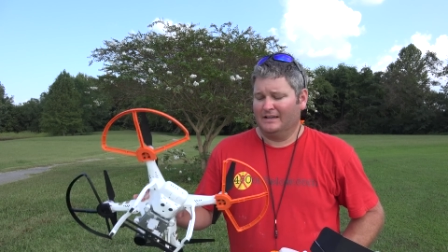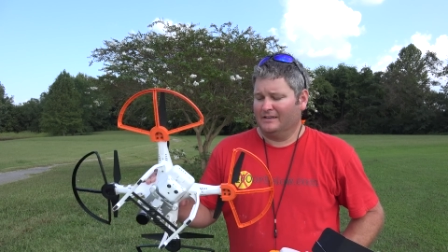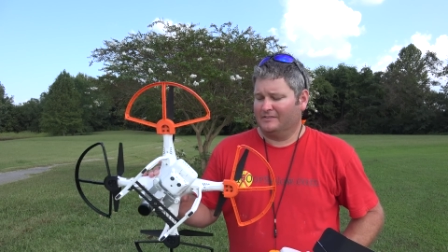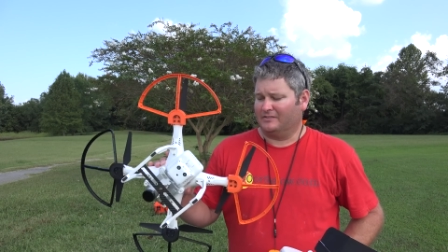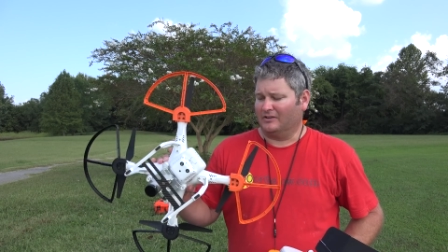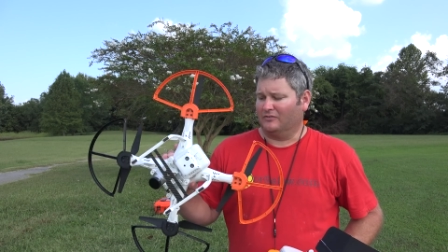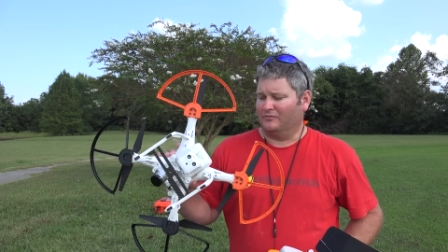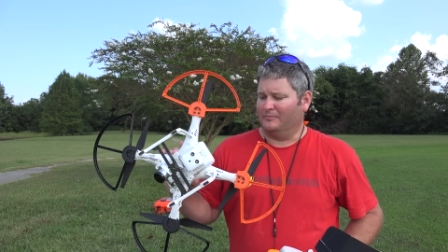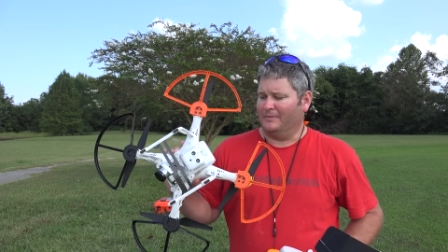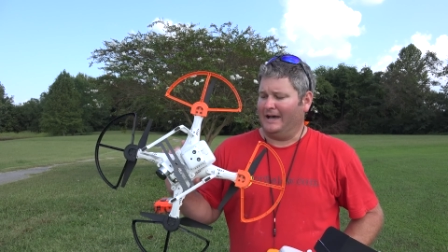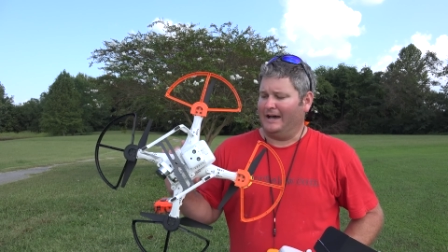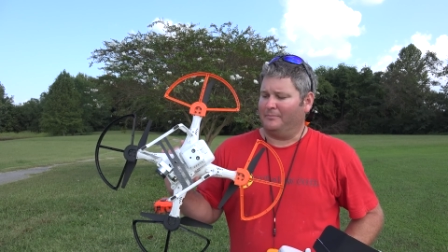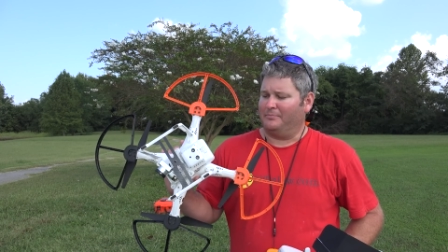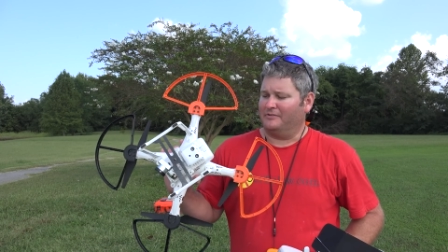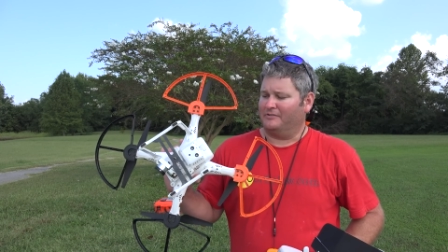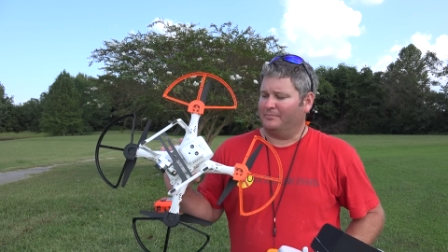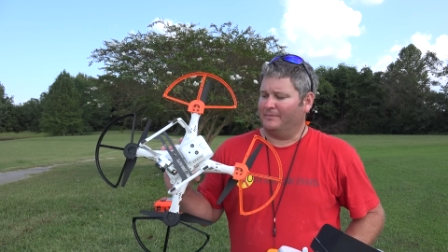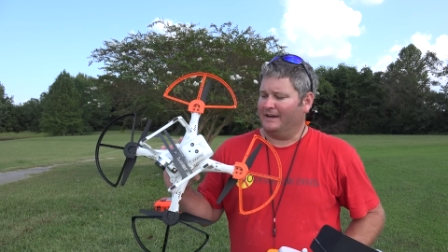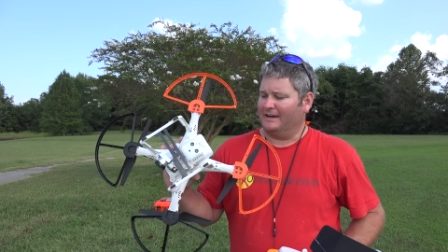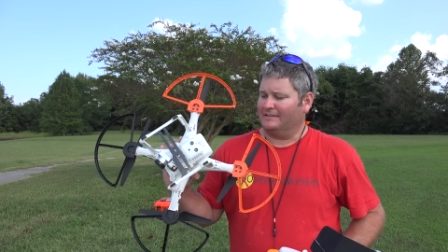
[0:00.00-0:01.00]
So from that
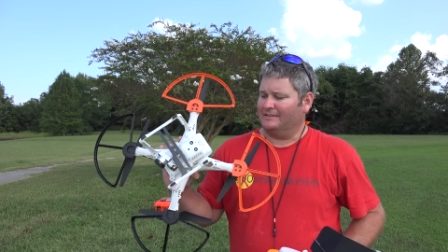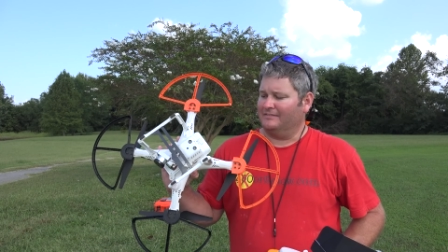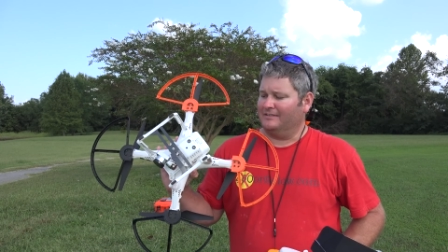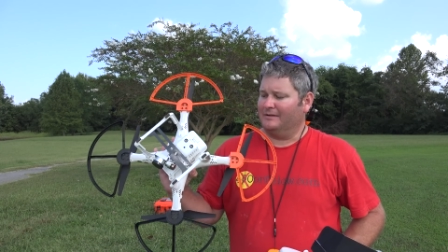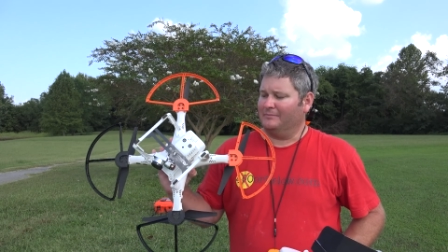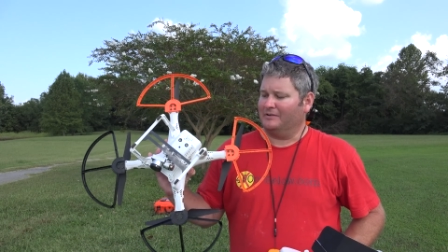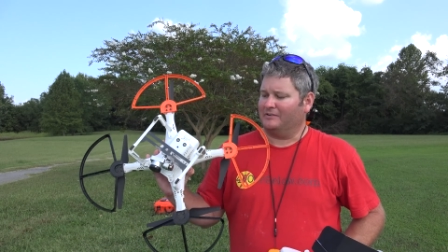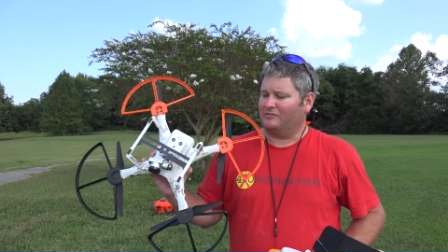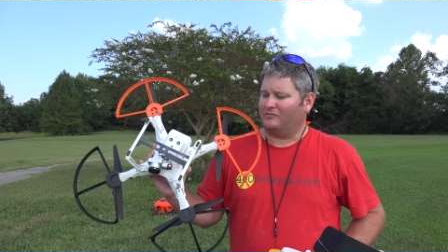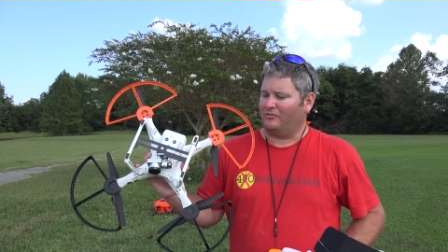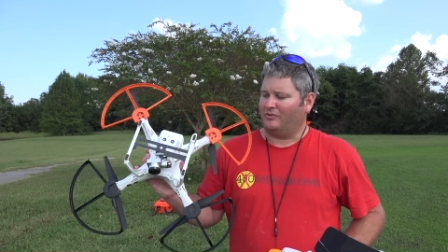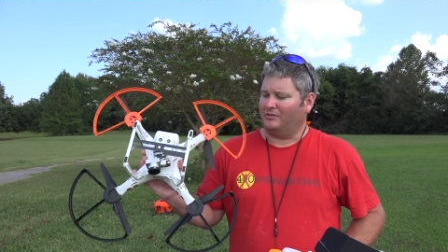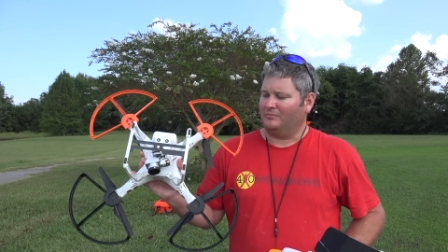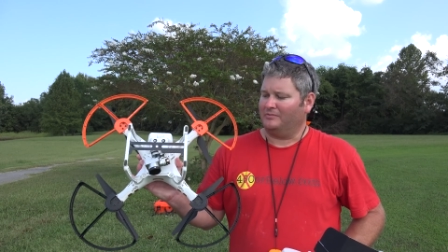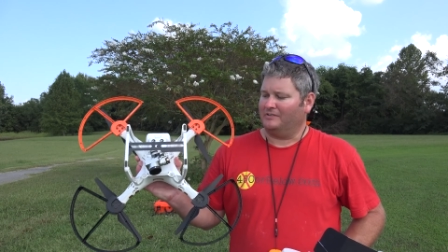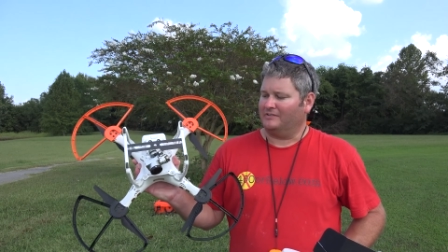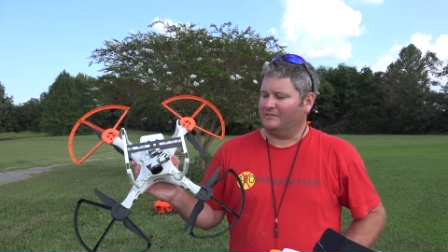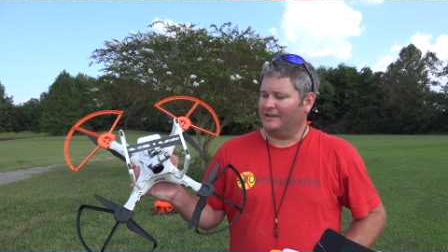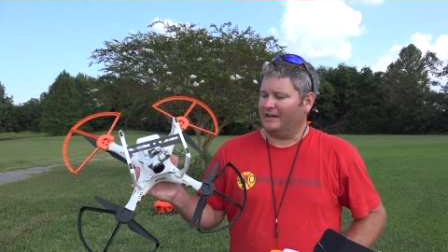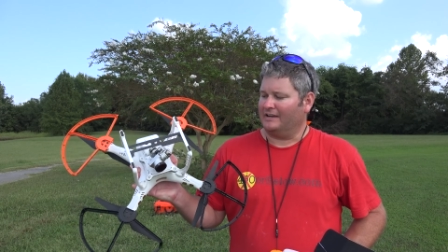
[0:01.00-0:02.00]
perspective, I'm
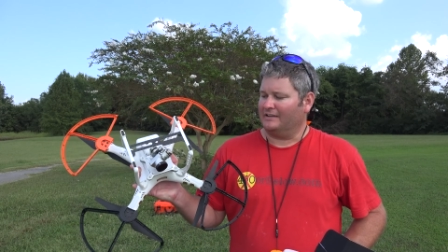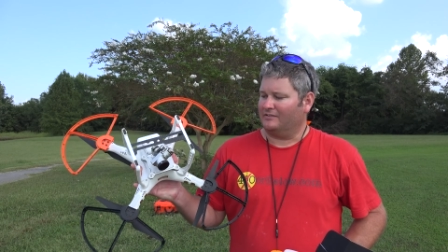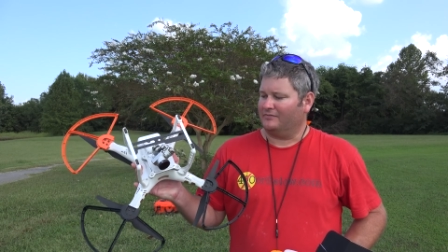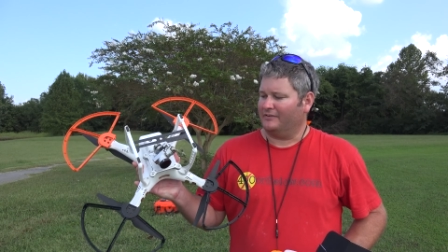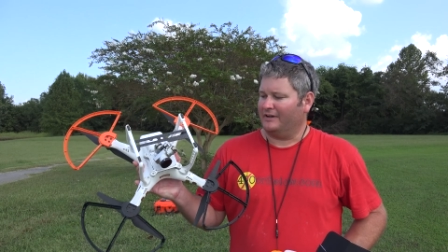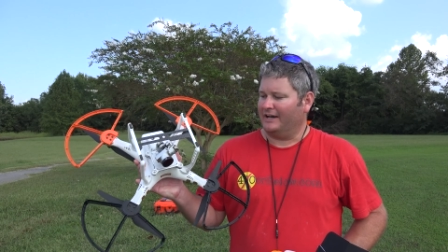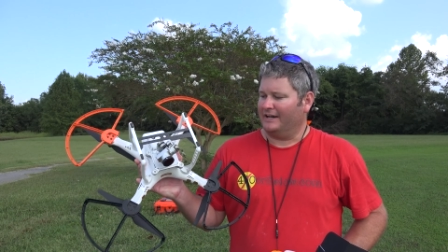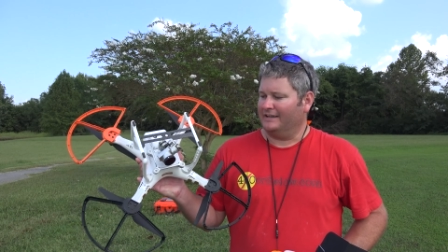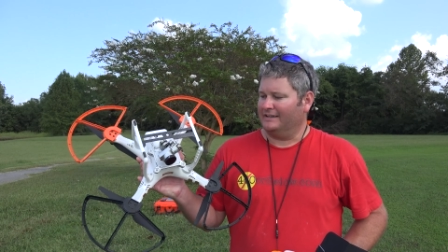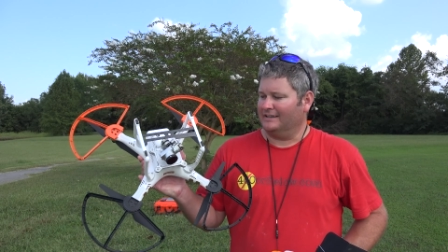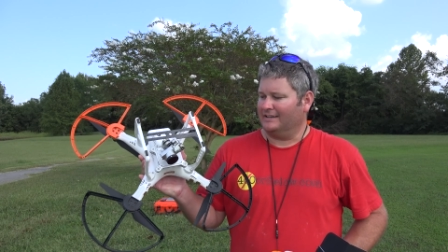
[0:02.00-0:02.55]
extremely satisfied.